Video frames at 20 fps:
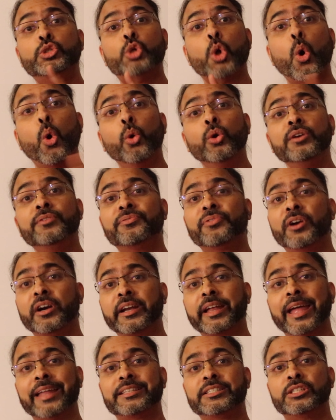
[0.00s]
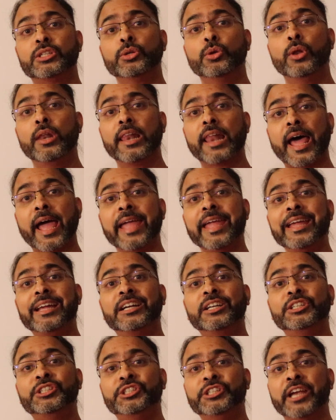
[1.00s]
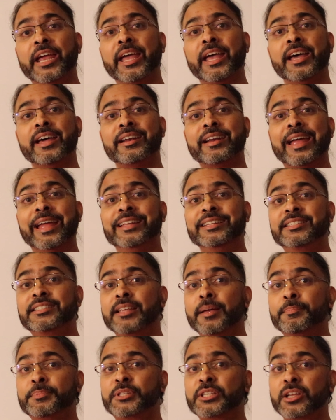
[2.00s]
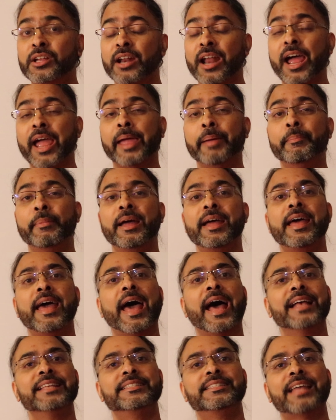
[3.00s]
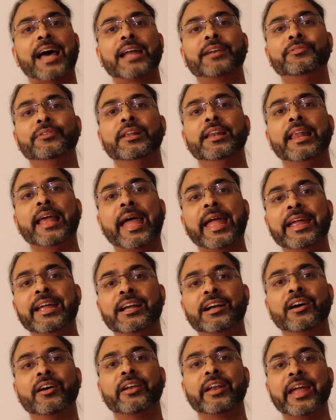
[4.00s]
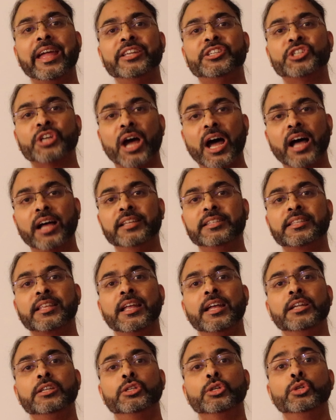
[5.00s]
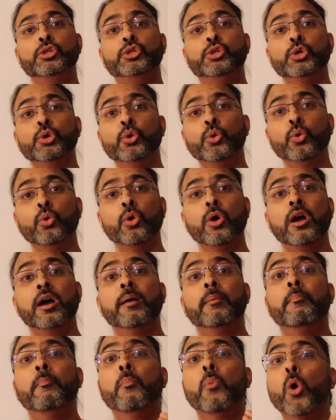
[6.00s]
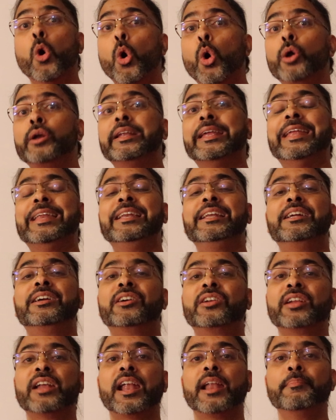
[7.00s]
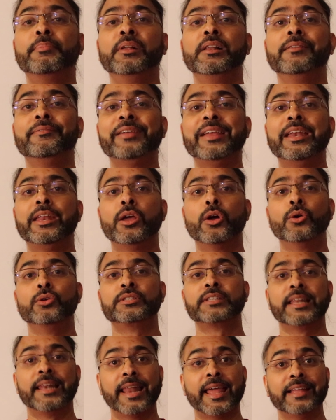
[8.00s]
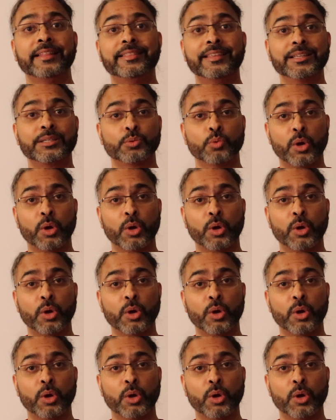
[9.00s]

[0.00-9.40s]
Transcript: don't forget to like, share, and subscribe as that will encourage us to do more incredible videos like this